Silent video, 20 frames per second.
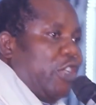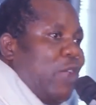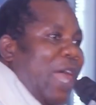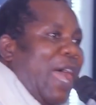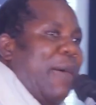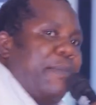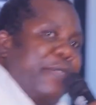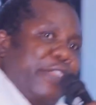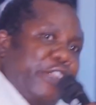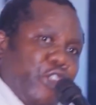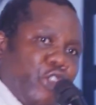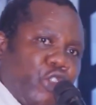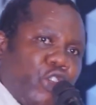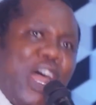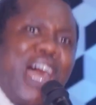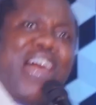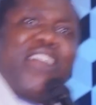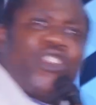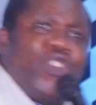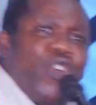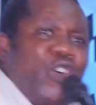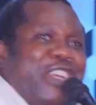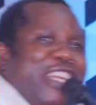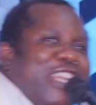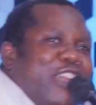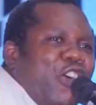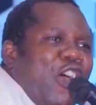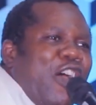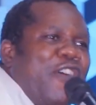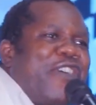You have been drawn
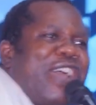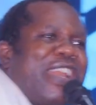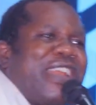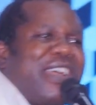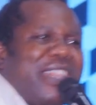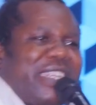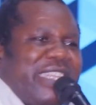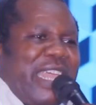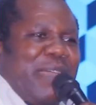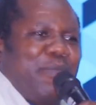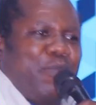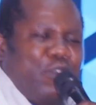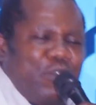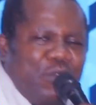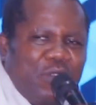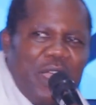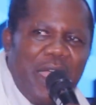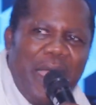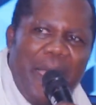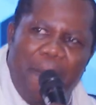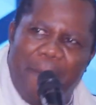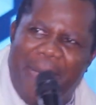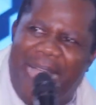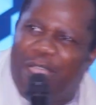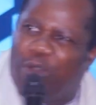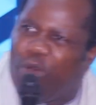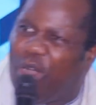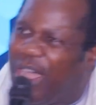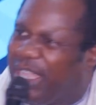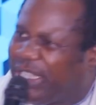to the covenant table
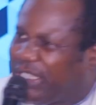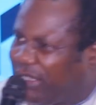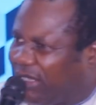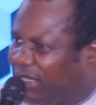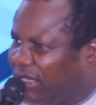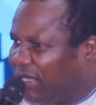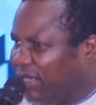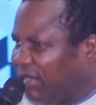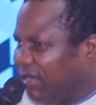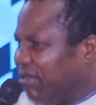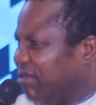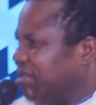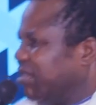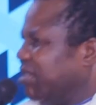by what?